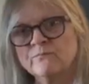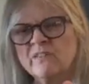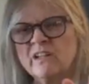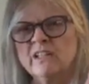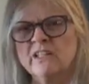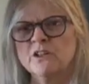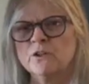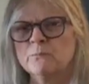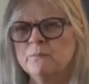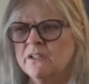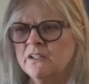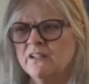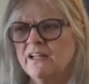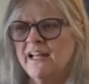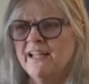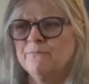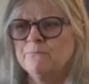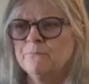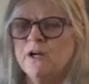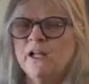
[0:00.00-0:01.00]
little pillow.
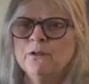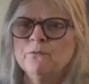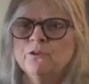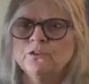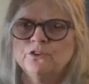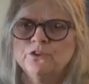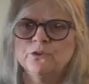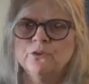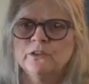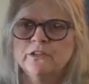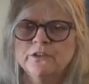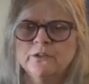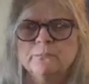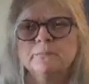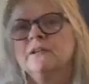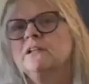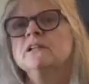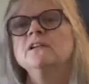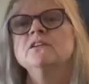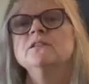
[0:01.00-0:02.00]
I probably won't do a little
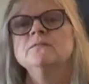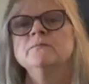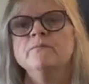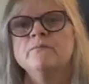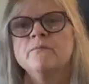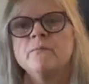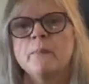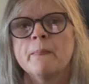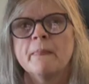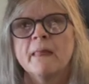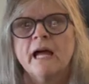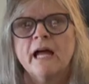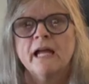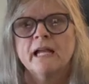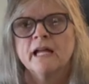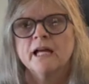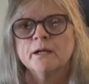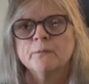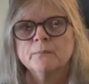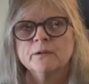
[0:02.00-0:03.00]
pillow. I
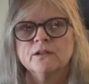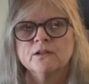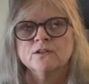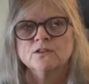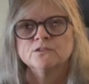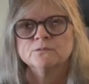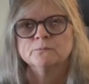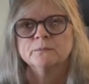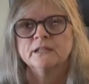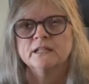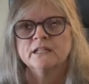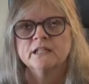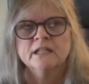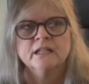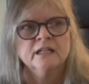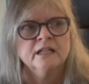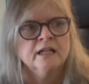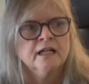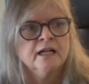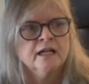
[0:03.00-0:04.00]
like pillows, but
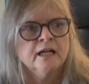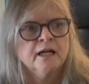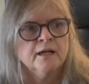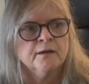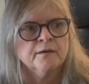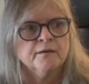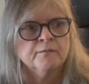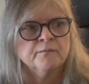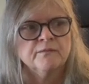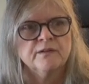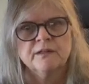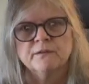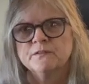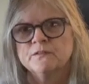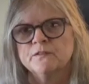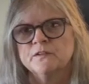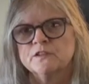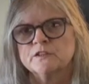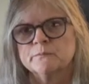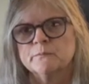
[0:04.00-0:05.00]

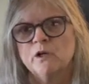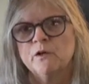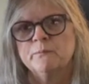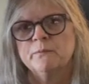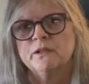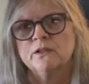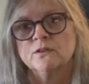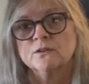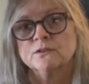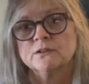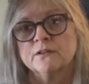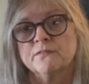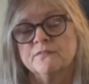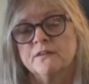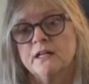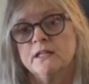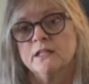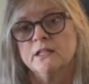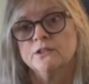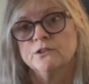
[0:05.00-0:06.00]
the small pillows I
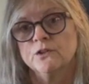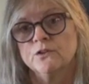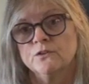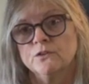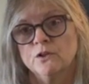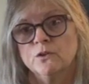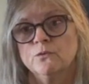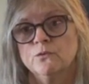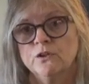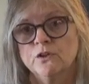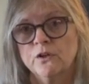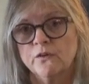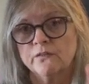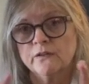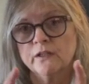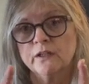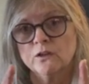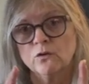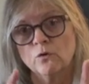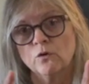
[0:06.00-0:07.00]
find I don't know, you know, the
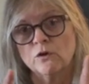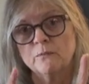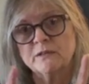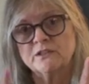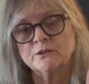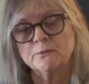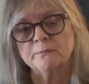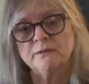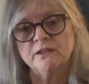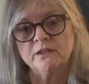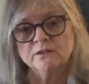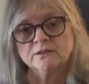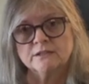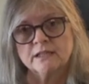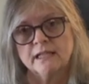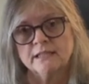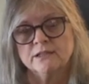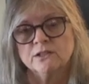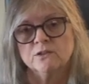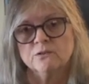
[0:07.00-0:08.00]
little ornamental pillows,
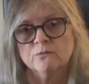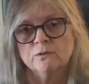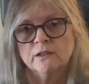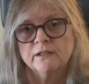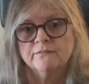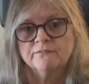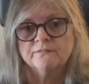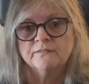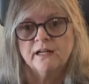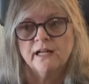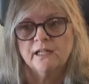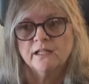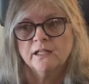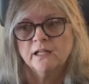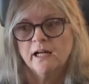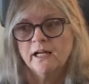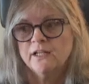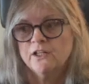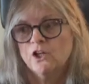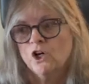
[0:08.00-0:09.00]
I don't really find
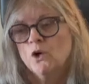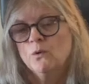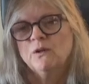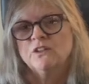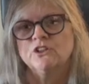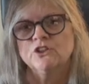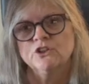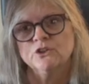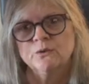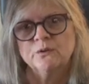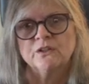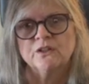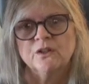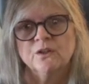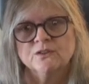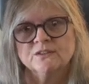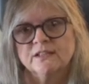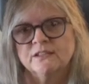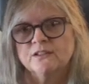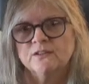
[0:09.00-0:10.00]
I know what to do with
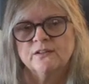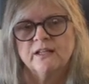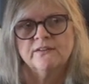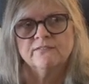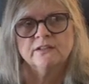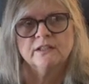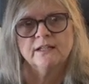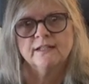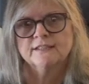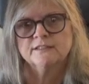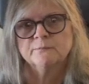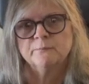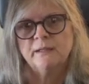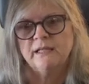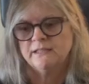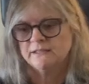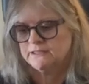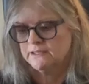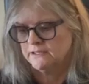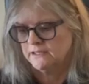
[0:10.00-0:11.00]
those. I don't have a lot of
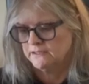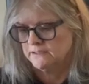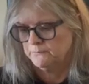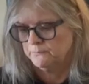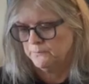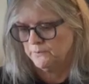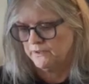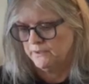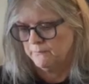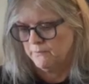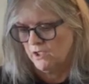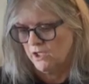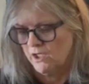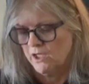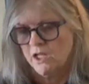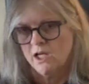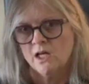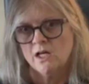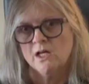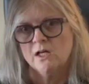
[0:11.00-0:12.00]
space to put them on.
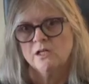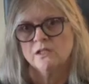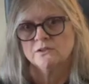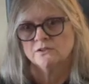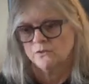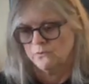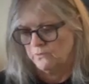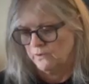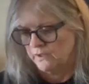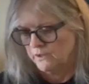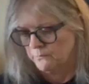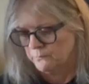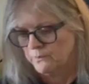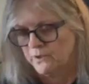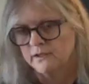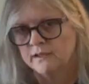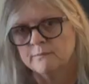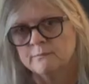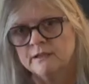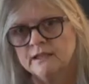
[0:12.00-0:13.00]
So it'll
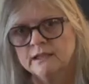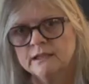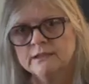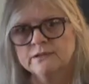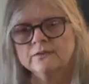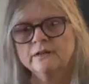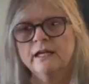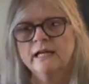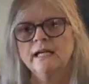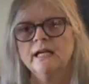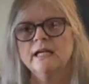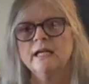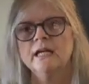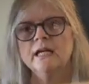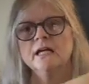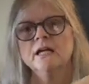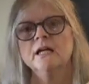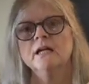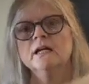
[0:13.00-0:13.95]
probably be a little hanging